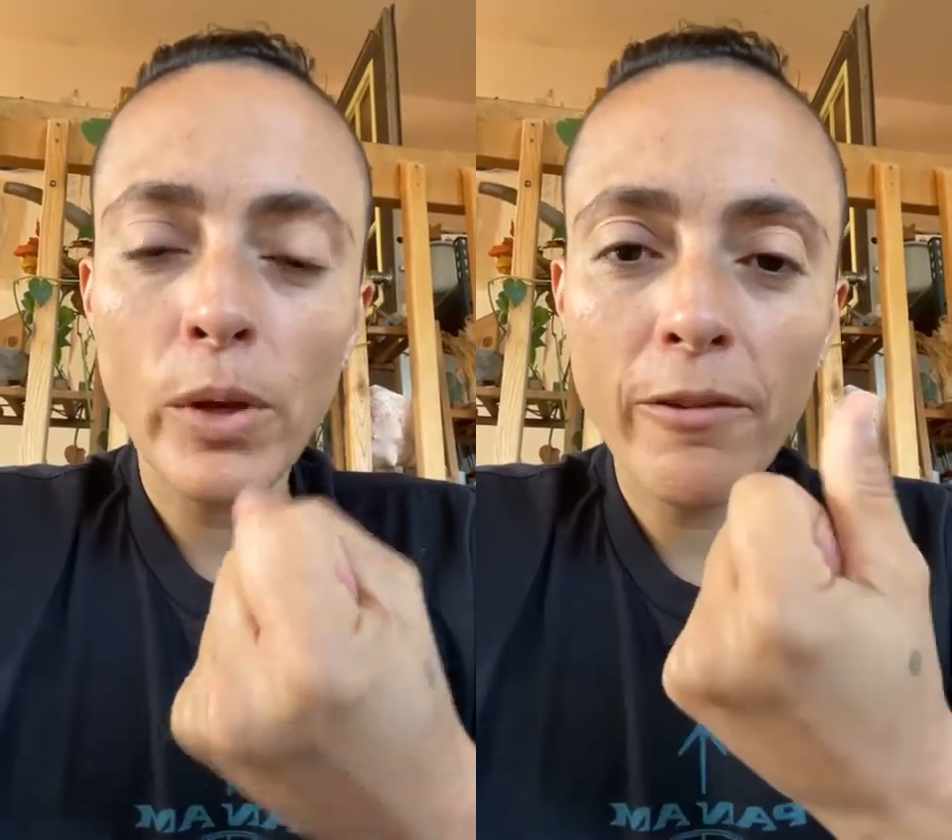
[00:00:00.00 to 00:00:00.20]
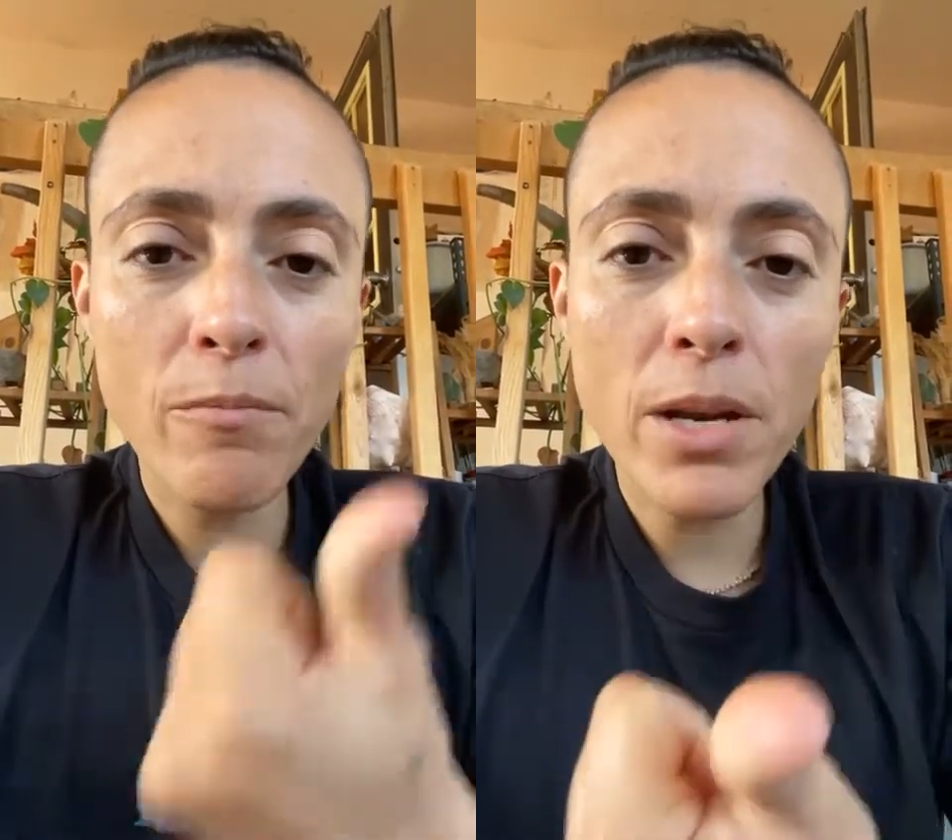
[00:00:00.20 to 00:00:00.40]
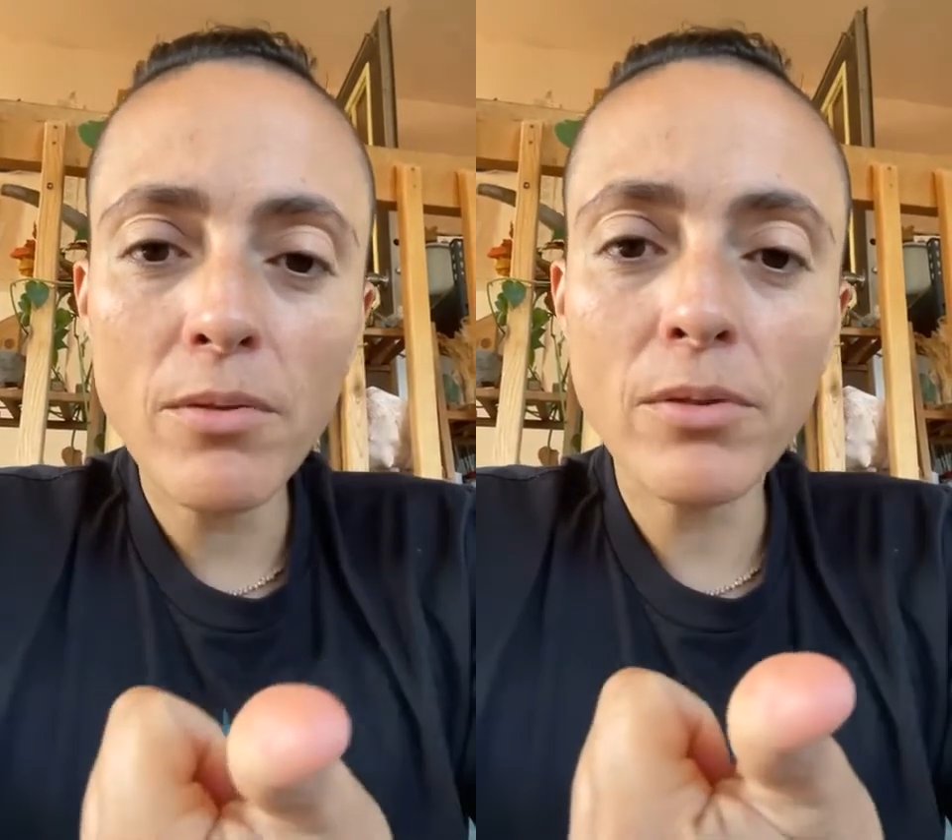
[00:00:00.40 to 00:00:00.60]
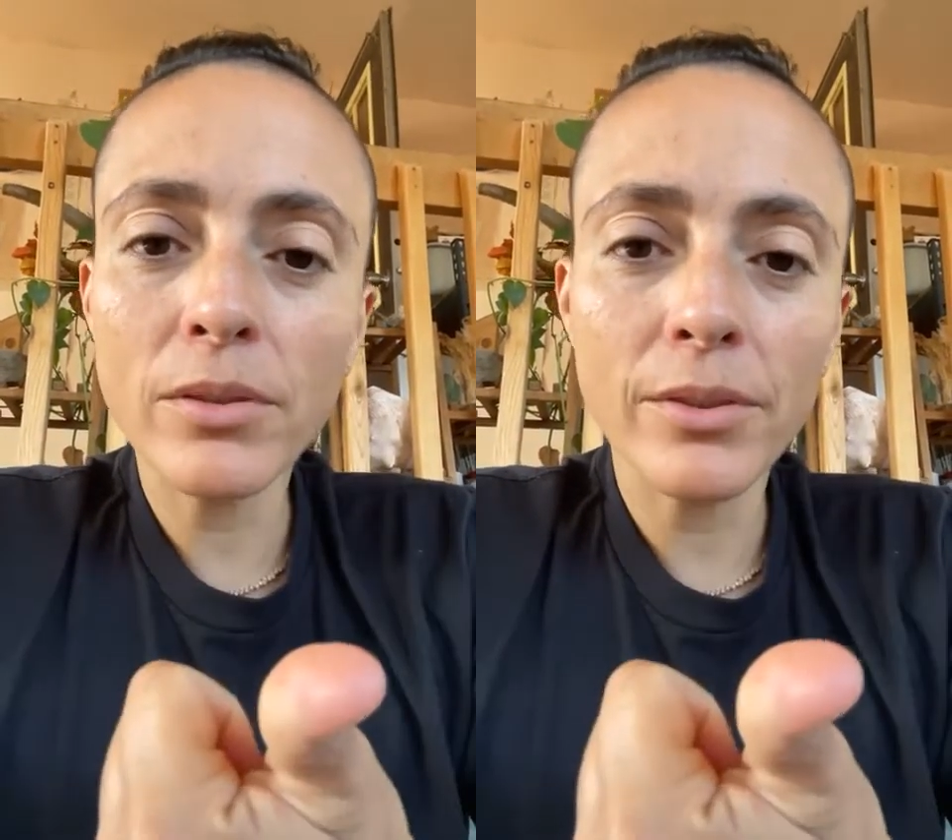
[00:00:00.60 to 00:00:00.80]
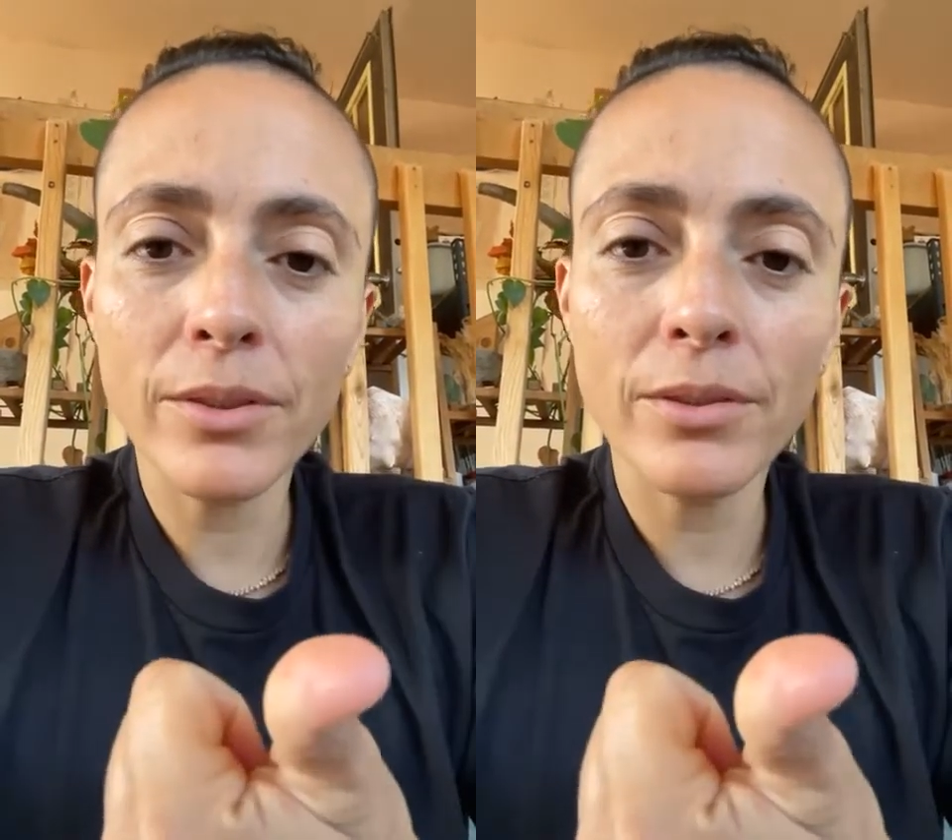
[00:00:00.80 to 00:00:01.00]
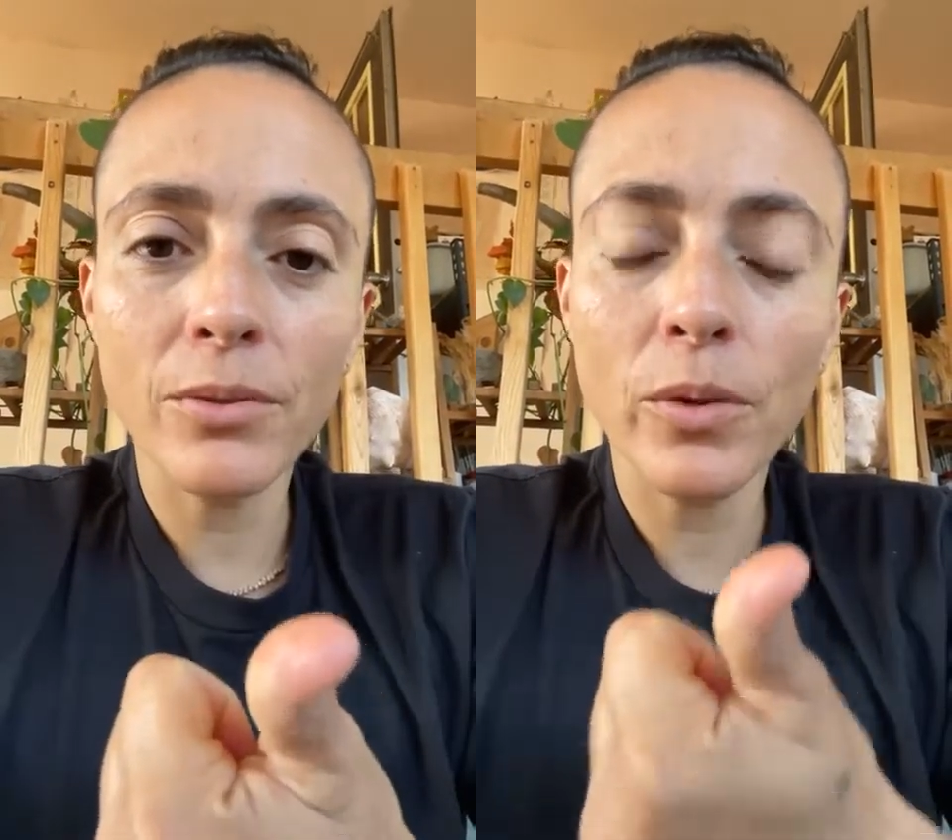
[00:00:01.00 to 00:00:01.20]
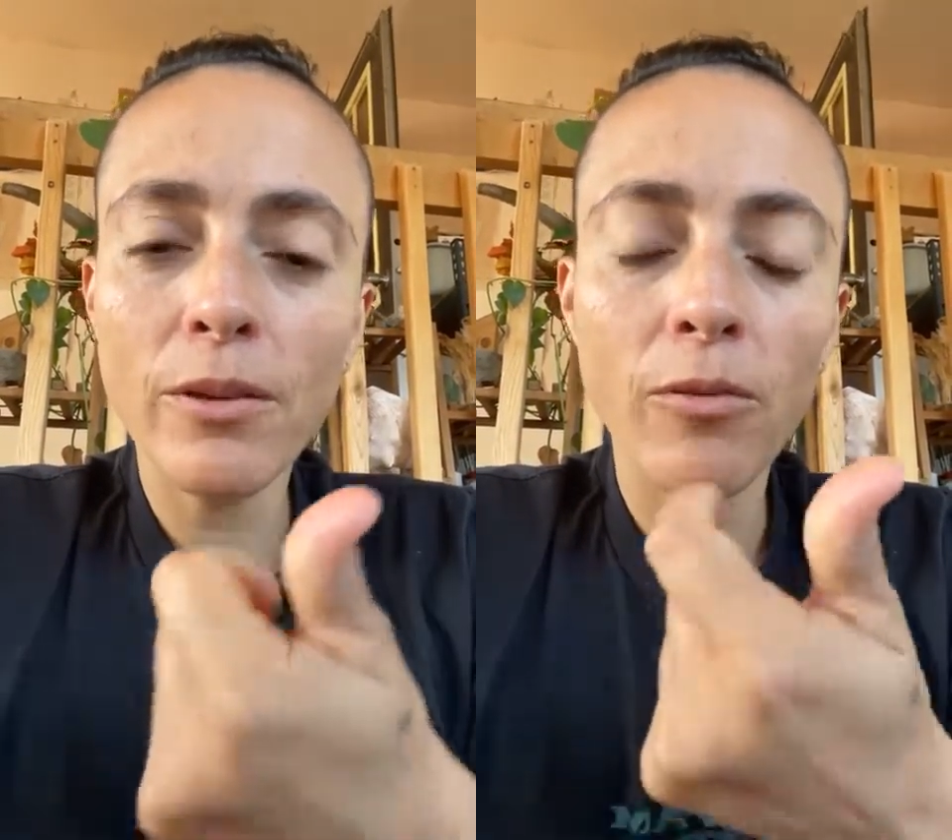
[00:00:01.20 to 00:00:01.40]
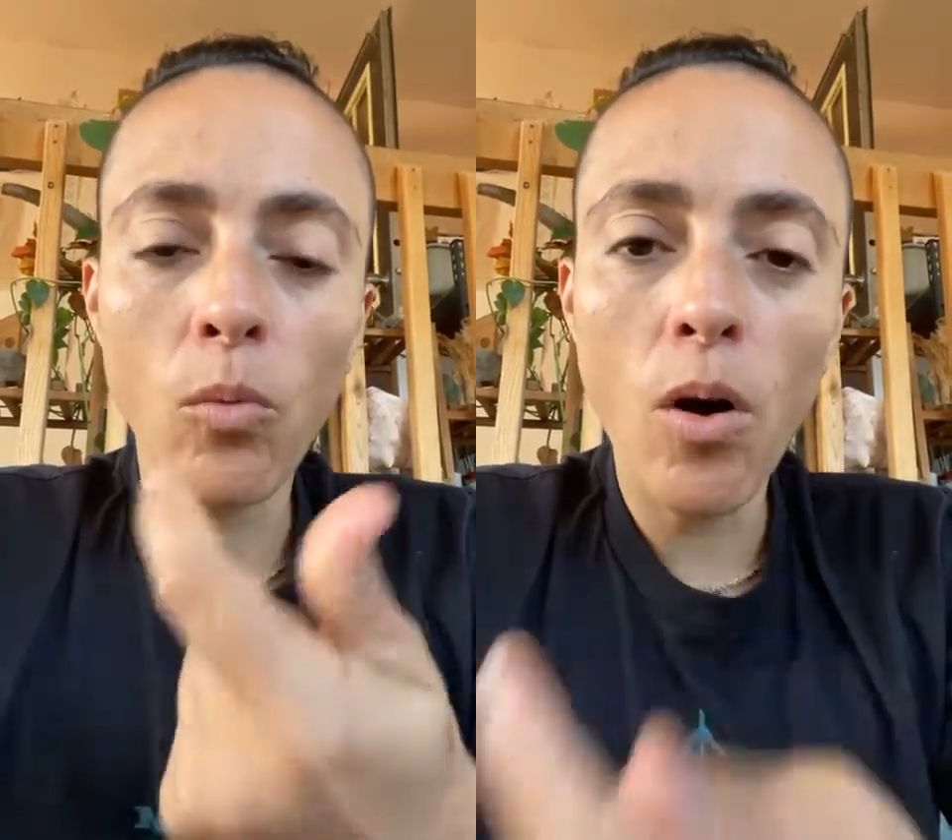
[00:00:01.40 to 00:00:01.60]
have minerals, we
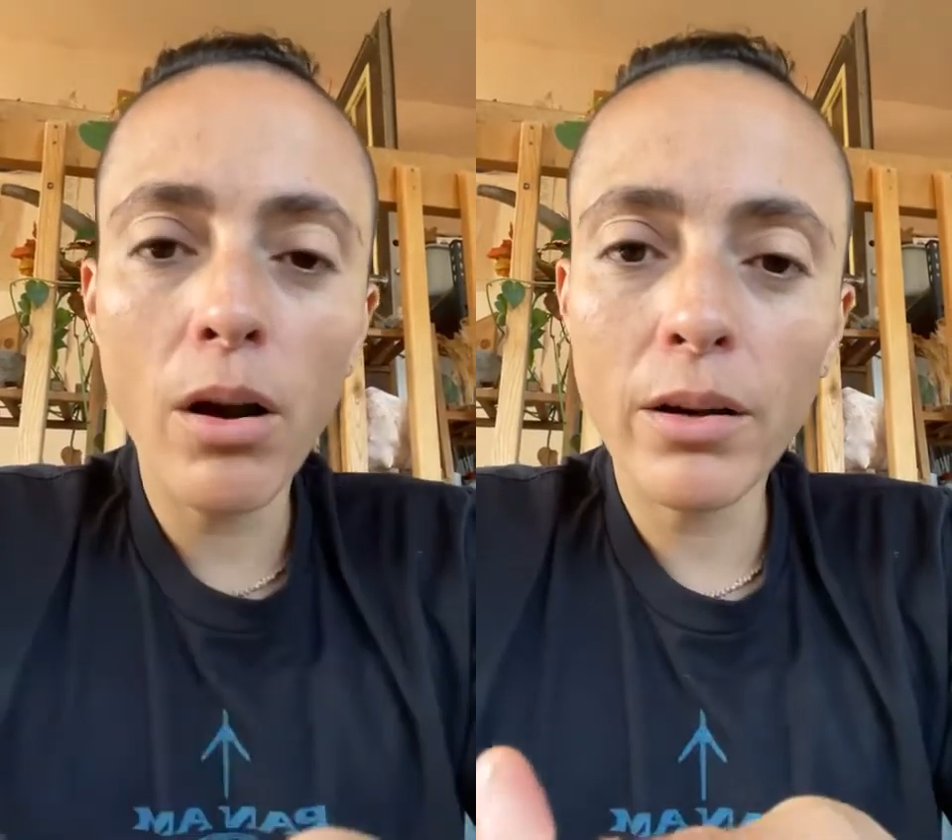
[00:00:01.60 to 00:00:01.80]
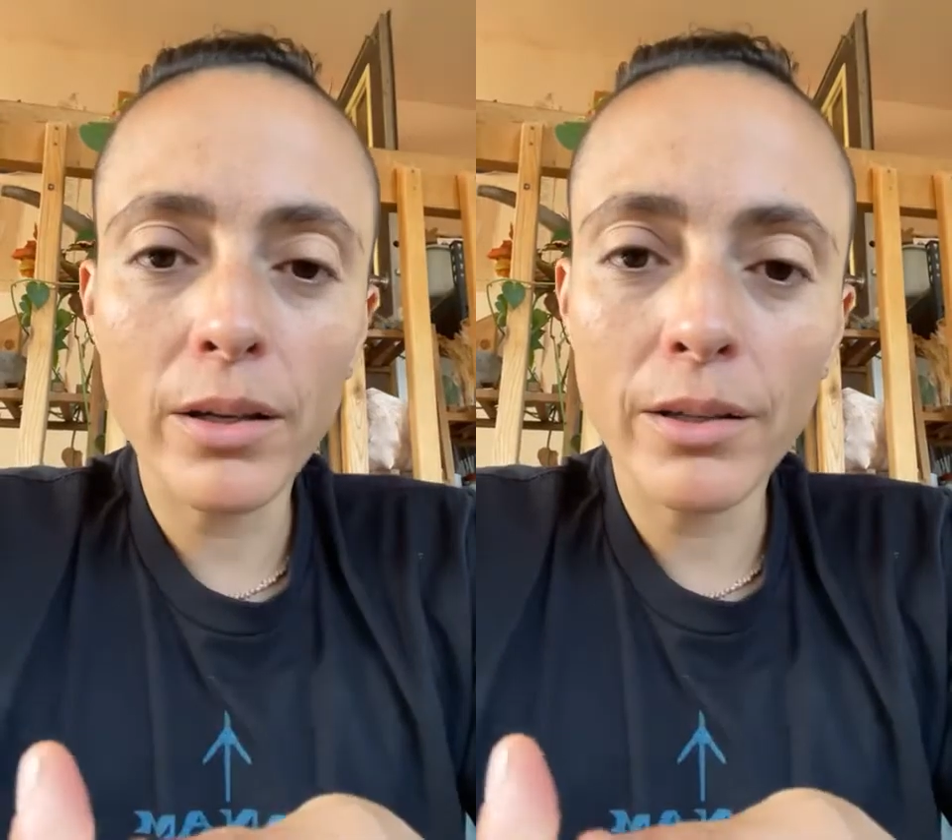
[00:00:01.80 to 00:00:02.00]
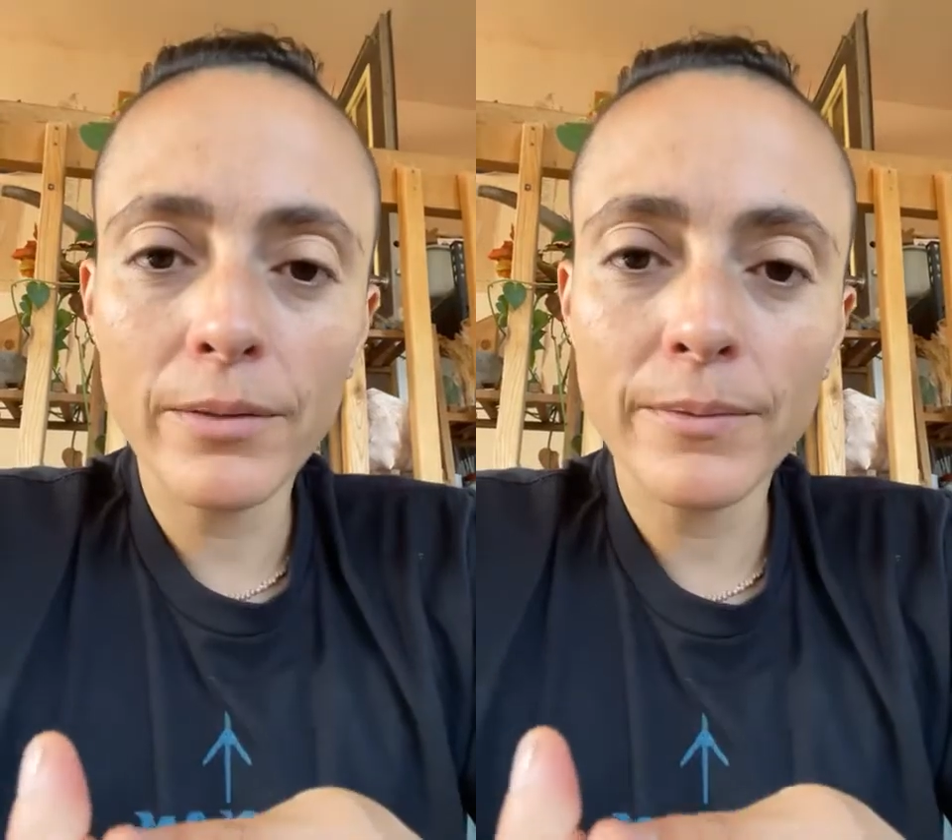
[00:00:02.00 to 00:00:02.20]
have water.